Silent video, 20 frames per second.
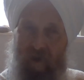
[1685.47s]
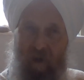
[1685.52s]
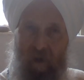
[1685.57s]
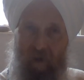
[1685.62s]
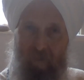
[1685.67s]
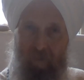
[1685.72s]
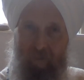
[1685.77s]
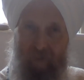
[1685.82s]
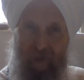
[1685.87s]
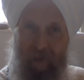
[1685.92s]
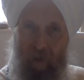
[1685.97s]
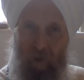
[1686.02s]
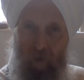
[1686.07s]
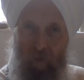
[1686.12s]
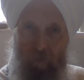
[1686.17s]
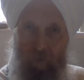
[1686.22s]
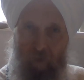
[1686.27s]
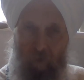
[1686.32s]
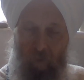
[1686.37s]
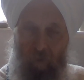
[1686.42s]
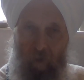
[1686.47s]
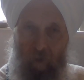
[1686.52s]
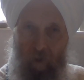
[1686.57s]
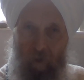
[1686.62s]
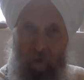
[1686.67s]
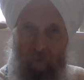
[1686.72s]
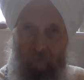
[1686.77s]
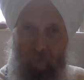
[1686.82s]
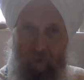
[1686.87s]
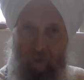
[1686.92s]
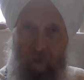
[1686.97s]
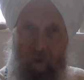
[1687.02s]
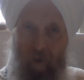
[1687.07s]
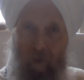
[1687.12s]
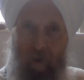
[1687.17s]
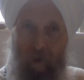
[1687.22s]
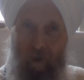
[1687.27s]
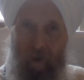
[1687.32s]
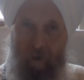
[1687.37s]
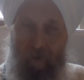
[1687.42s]
not meatloaf yoga.
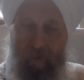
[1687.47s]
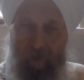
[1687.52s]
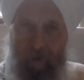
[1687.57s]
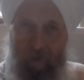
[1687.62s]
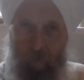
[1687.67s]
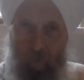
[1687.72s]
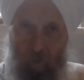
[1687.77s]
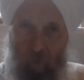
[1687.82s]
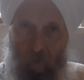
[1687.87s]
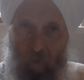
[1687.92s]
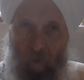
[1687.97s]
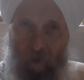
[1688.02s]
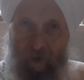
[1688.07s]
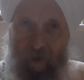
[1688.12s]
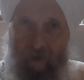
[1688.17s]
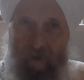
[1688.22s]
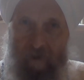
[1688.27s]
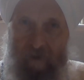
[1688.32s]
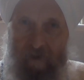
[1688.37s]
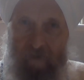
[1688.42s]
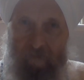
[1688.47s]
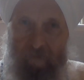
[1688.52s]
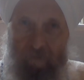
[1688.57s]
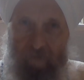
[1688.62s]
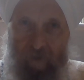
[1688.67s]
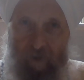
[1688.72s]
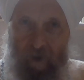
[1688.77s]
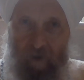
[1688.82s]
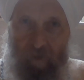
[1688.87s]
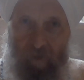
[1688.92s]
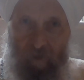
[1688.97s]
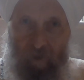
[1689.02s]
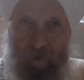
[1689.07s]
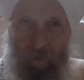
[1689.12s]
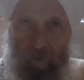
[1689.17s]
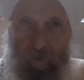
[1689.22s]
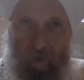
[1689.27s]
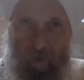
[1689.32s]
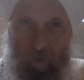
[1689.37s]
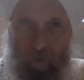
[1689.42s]
It requires a
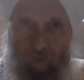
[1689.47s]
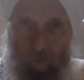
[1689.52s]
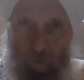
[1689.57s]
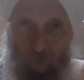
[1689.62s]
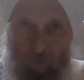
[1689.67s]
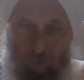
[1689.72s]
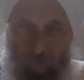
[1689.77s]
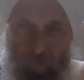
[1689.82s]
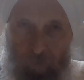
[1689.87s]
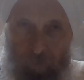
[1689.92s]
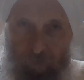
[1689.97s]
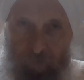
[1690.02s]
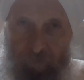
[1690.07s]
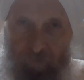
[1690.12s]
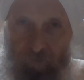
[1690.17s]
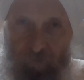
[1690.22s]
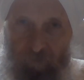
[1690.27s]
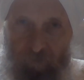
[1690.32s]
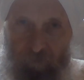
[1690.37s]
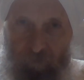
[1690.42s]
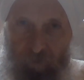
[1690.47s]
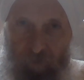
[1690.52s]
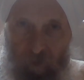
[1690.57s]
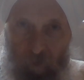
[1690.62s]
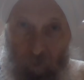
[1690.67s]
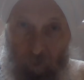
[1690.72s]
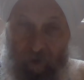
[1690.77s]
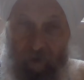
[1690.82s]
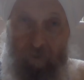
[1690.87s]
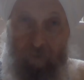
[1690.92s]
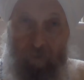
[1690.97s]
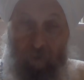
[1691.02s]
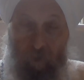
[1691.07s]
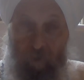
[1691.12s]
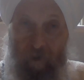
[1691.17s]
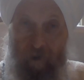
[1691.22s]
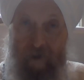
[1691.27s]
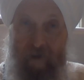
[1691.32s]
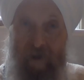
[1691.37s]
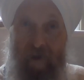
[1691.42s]
very great
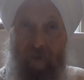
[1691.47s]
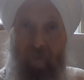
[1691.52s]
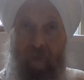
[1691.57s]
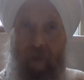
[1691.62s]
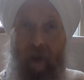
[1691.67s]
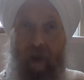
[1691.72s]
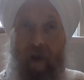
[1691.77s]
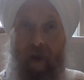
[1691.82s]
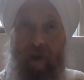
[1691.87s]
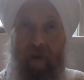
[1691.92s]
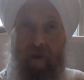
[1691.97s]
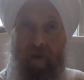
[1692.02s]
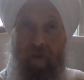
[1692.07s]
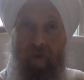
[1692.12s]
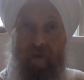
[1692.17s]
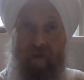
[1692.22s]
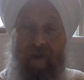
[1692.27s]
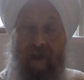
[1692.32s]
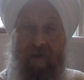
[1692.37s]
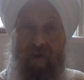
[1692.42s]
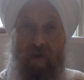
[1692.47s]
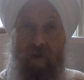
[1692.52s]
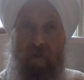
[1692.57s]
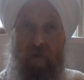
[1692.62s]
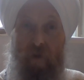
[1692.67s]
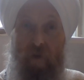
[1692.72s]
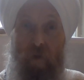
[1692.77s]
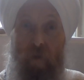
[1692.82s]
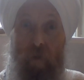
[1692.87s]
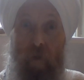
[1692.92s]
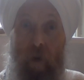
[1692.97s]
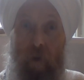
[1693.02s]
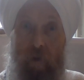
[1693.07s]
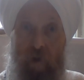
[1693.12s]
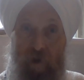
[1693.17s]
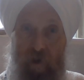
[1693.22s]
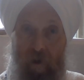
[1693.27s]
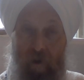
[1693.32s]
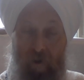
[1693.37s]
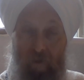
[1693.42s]
focus and a sense of
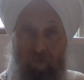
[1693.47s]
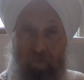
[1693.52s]
devotion,